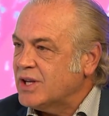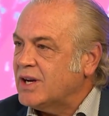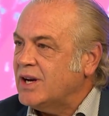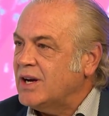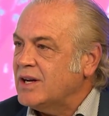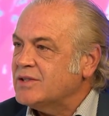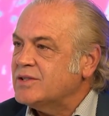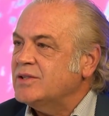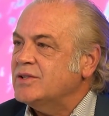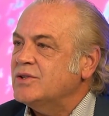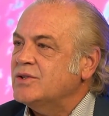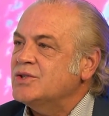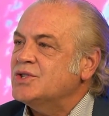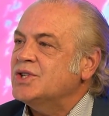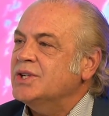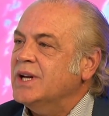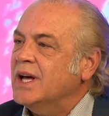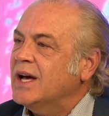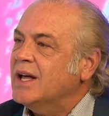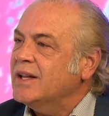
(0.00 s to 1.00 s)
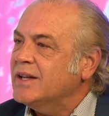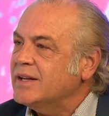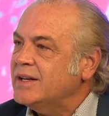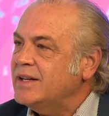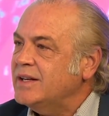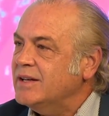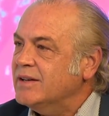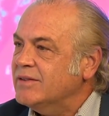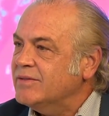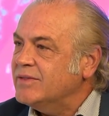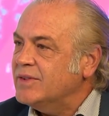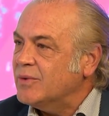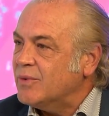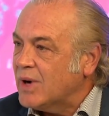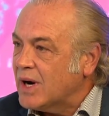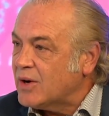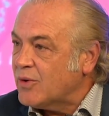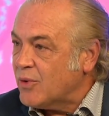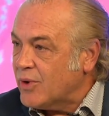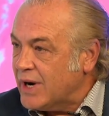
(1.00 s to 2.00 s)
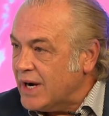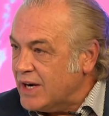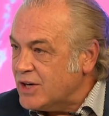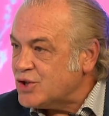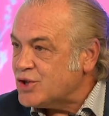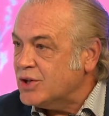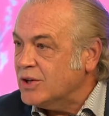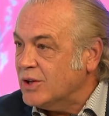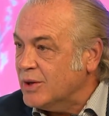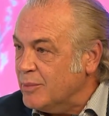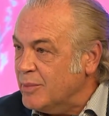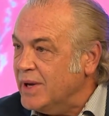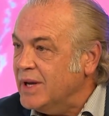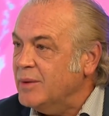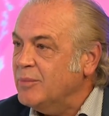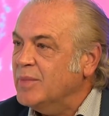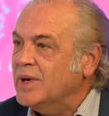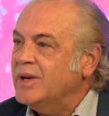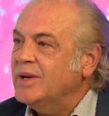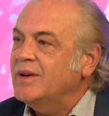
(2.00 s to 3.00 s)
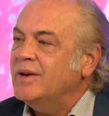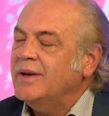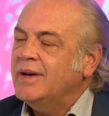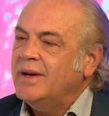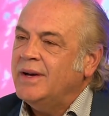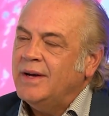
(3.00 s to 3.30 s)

constitutionality of the recreational amendment,